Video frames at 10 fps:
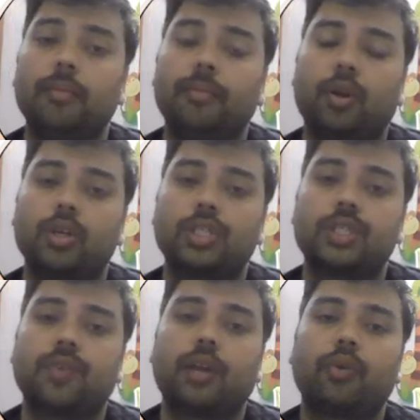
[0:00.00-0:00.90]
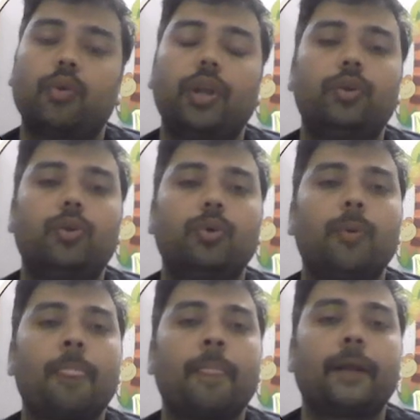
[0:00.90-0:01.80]
because we are going
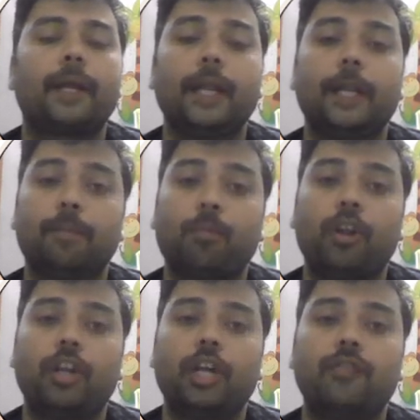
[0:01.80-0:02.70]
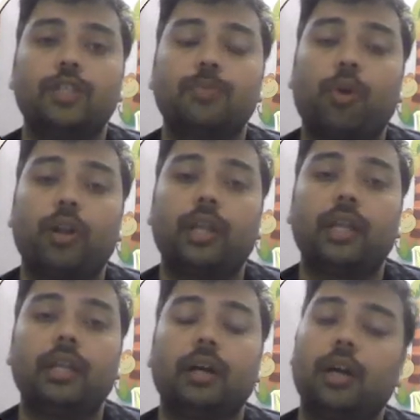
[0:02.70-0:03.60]
to create a pointer which
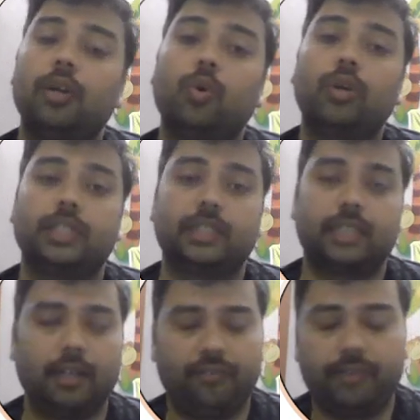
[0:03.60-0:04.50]
pointing a node itself.